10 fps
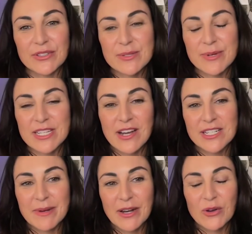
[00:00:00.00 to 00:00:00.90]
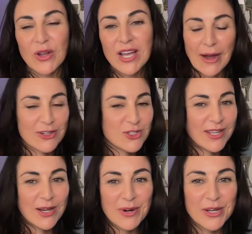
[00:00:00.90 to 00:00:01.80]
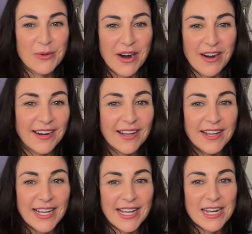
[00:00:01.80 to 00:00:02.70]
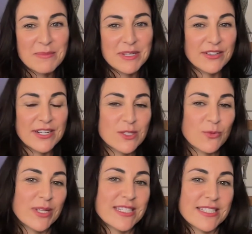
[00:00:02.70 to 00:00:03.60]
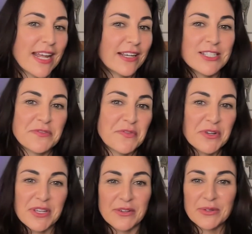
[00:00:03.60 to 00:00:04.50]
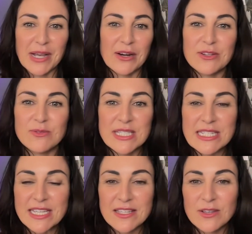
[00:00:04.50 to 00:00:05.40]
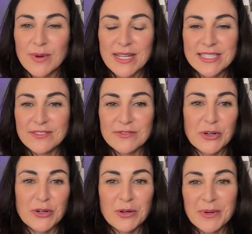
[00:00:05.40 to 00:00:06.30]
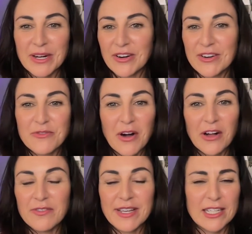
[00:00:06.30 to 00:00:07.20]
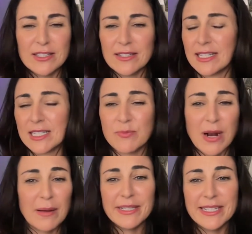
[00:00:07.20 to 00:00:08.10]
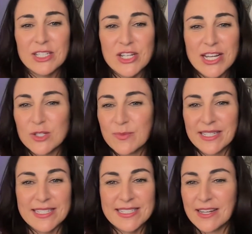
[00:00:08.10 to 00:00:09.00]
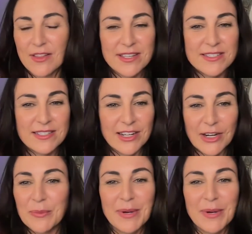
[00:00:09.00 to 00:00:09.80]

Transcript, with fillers: So we talked about how did you get where you are, and I'm curious what's next for you. How do you see the rest of your career evolving? And it's probably going to change because nothing's linear.